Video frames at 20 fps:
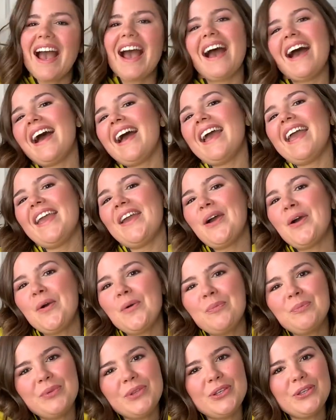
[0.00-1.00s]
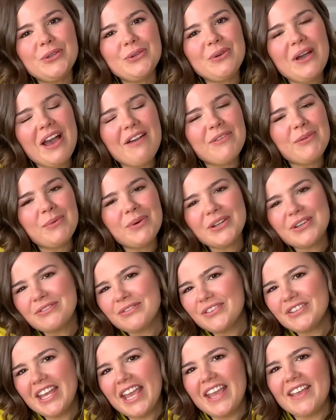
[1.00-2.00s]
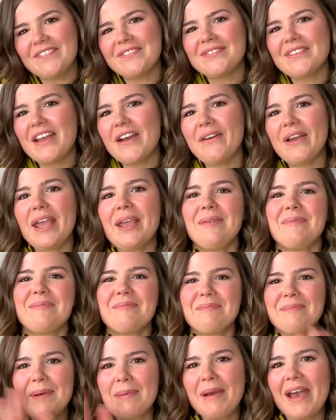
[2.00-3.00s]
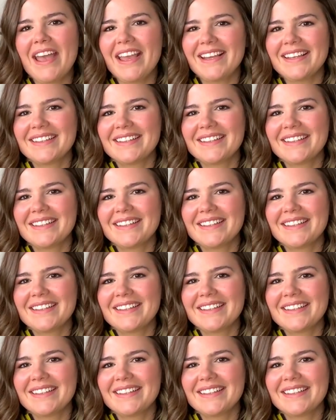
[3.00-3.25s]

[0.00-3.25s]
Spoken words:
I hope you have a wonderful day. Okay, bye-bye.